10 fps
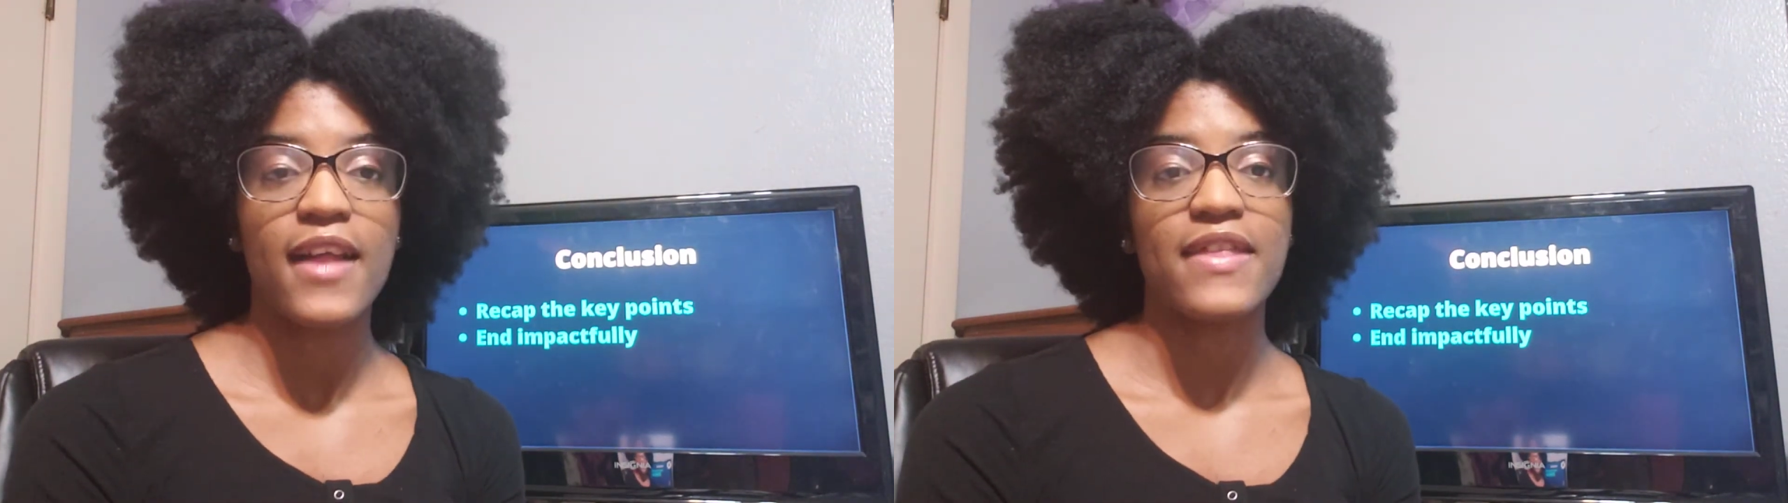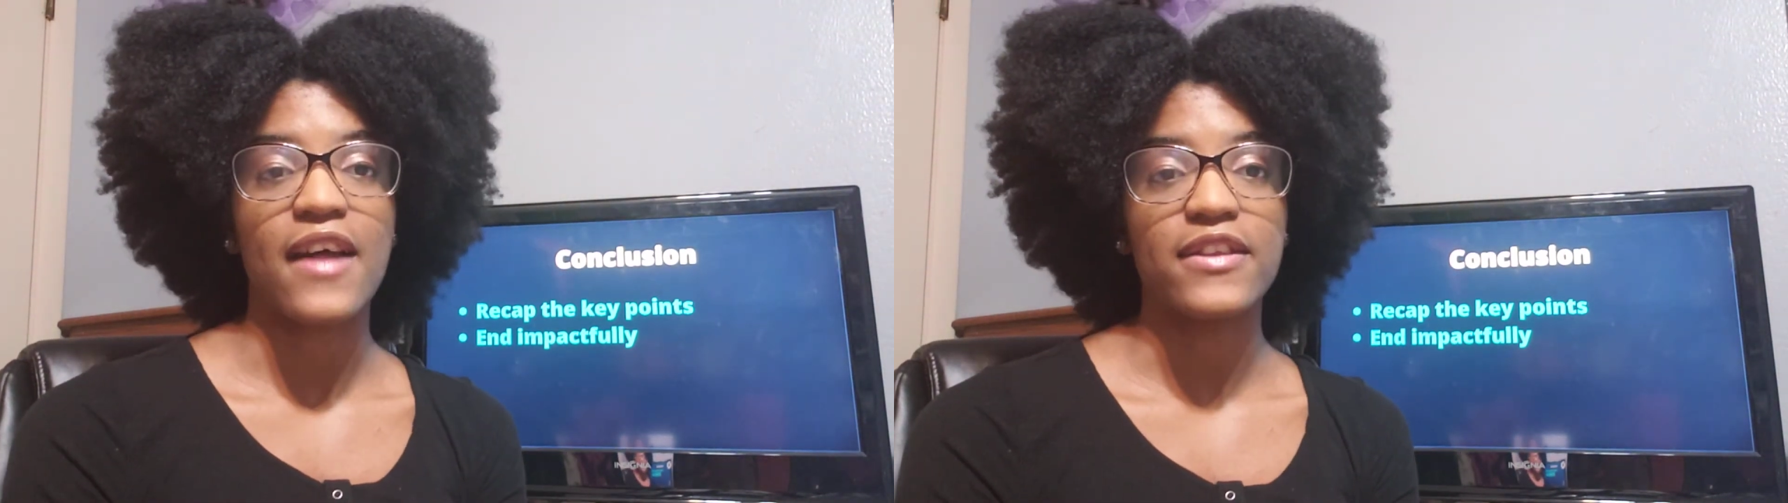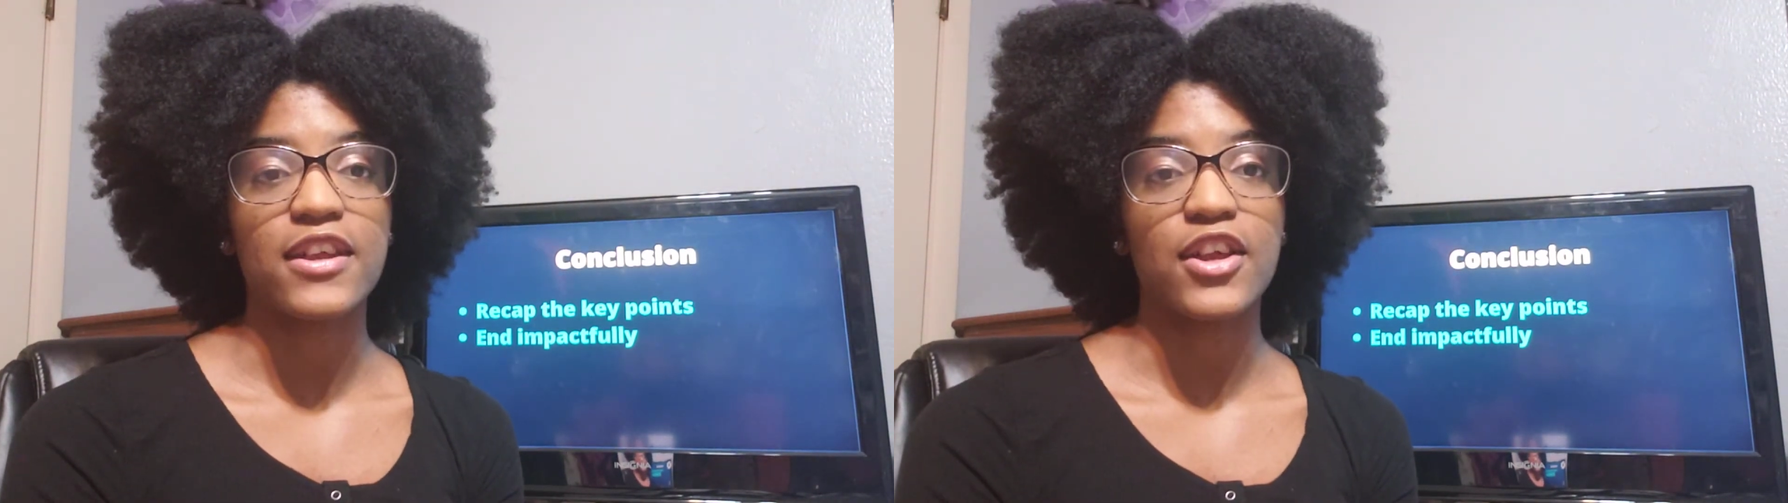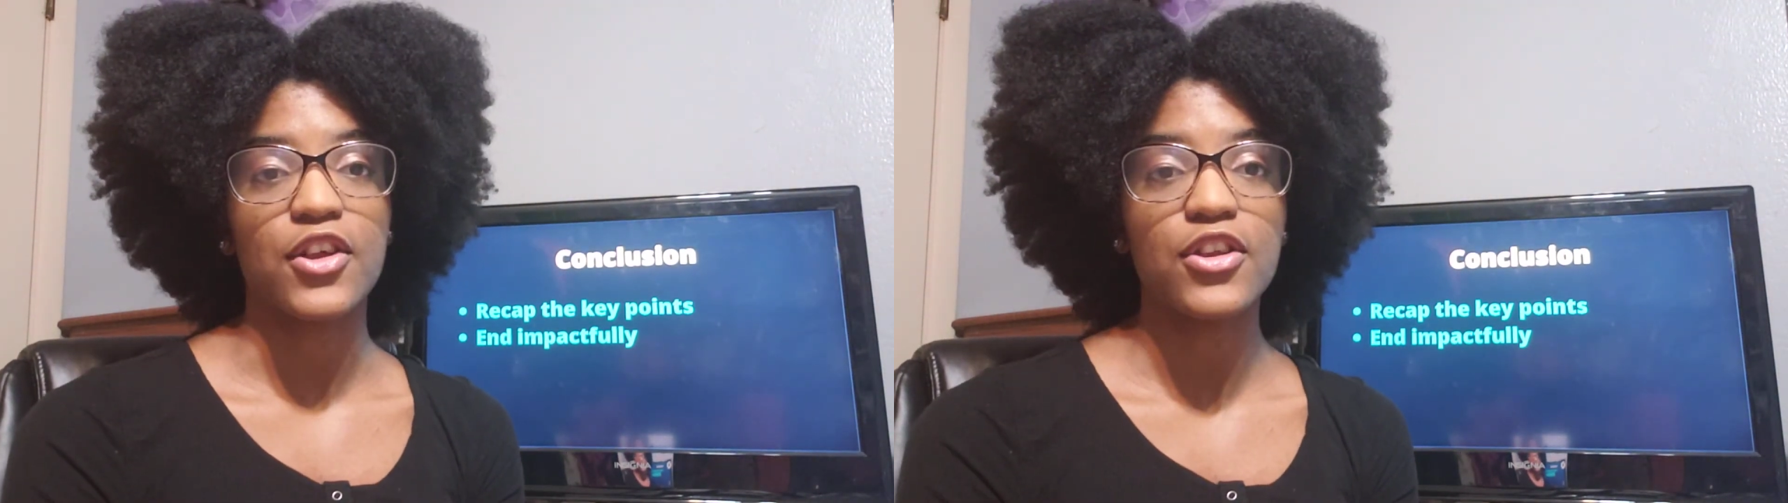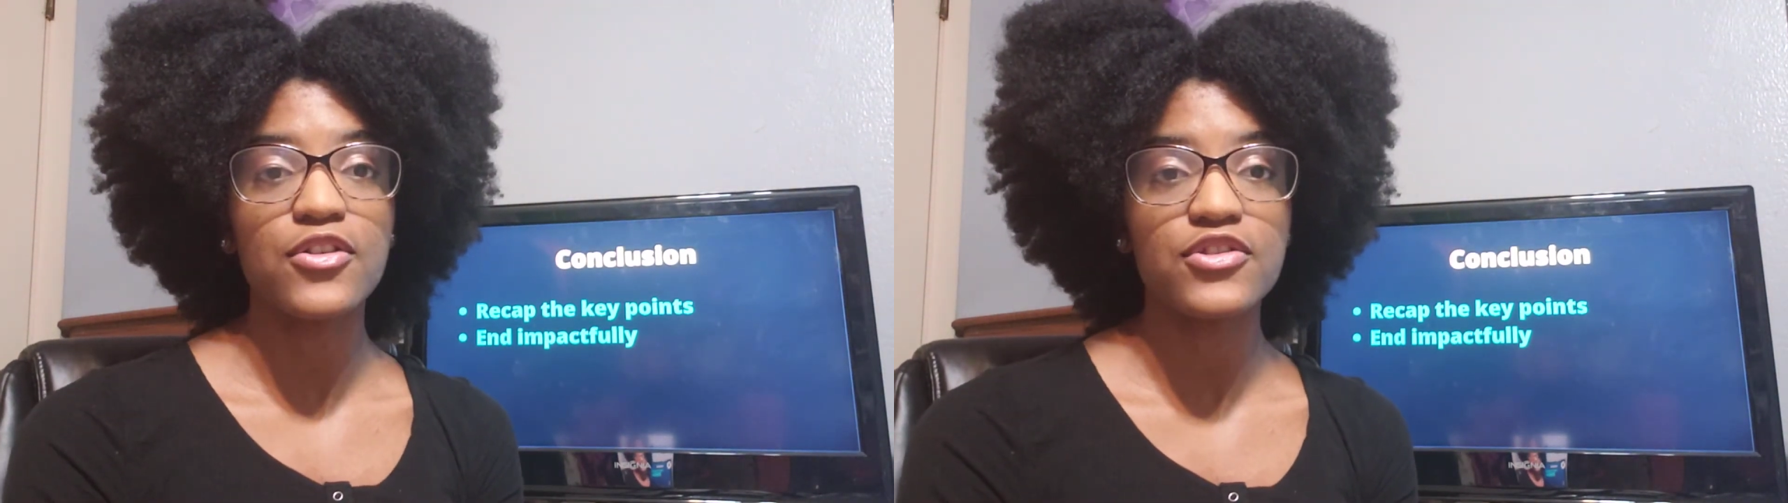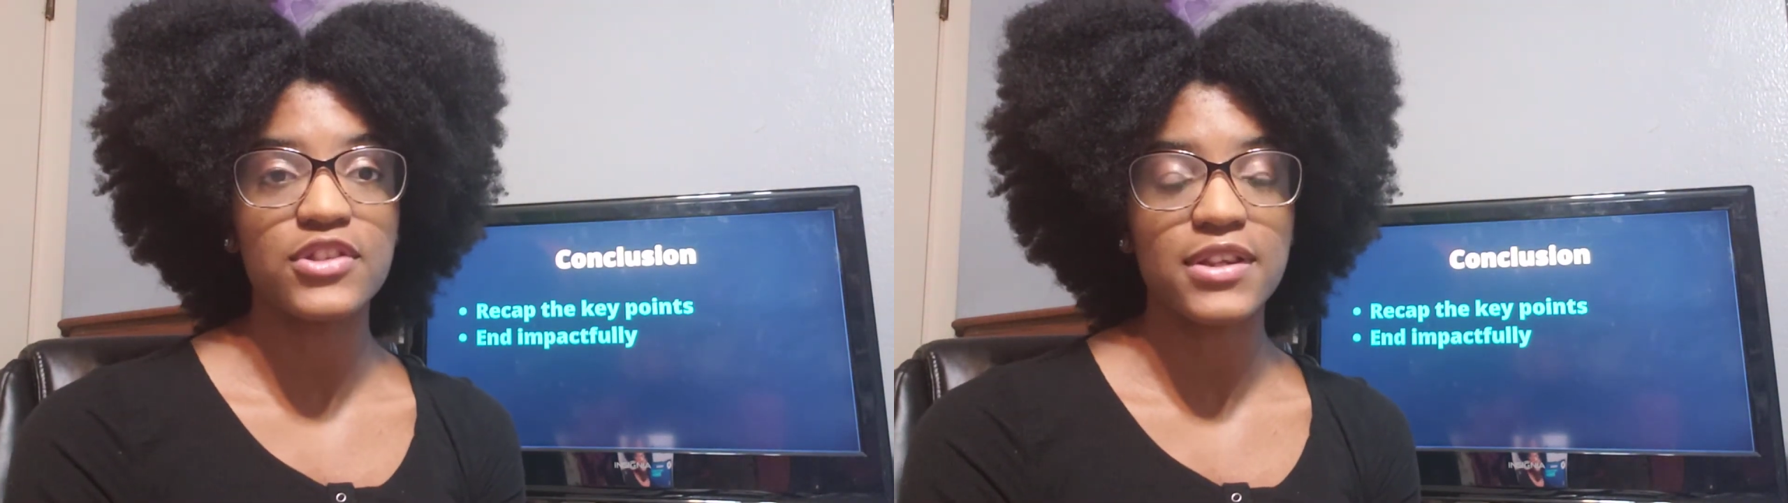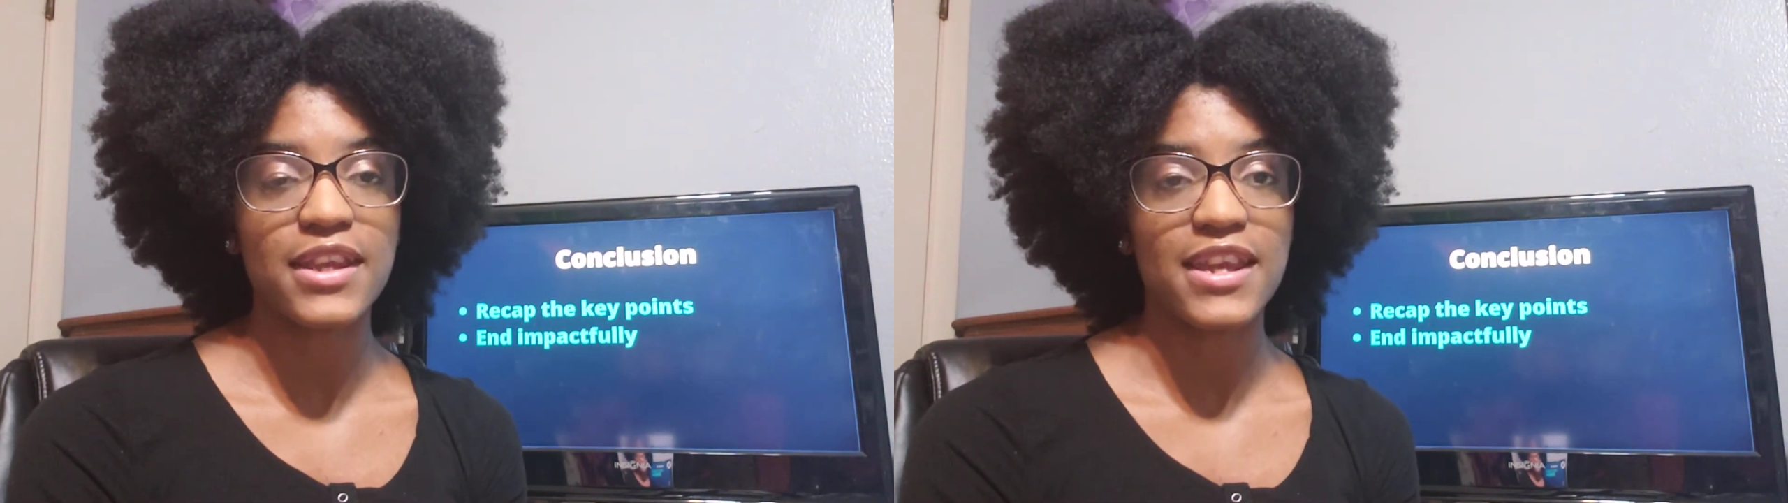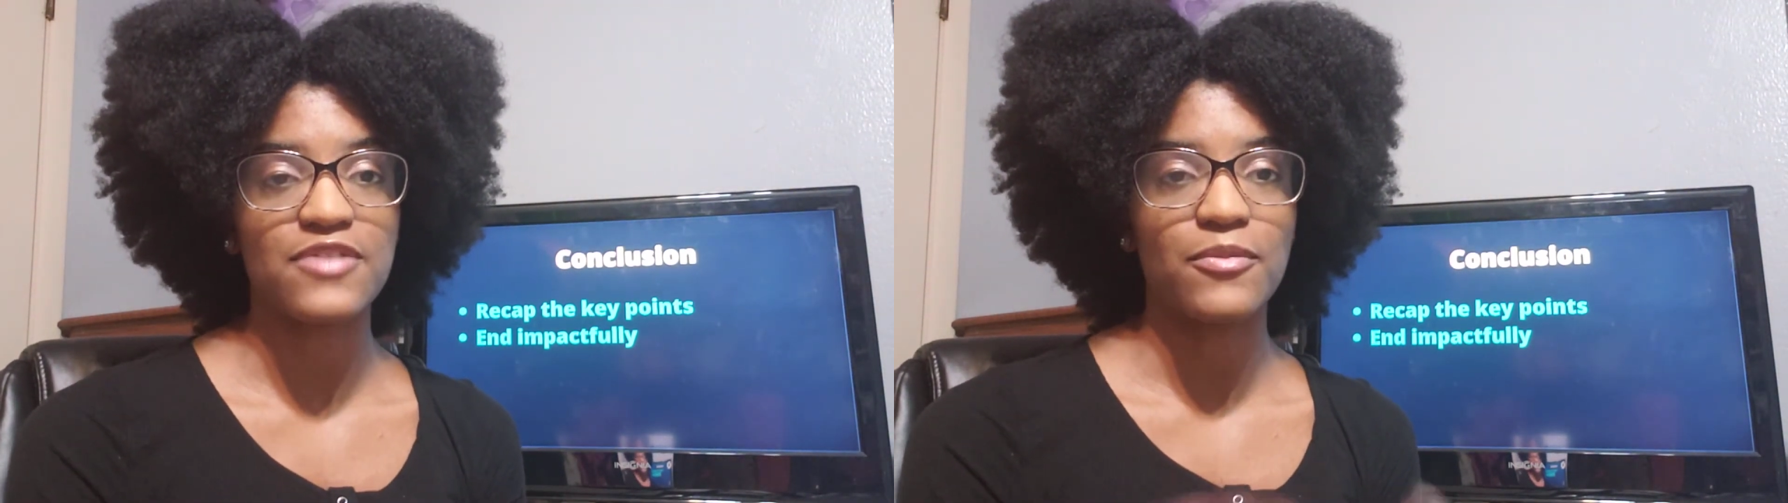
Now, the conclusion will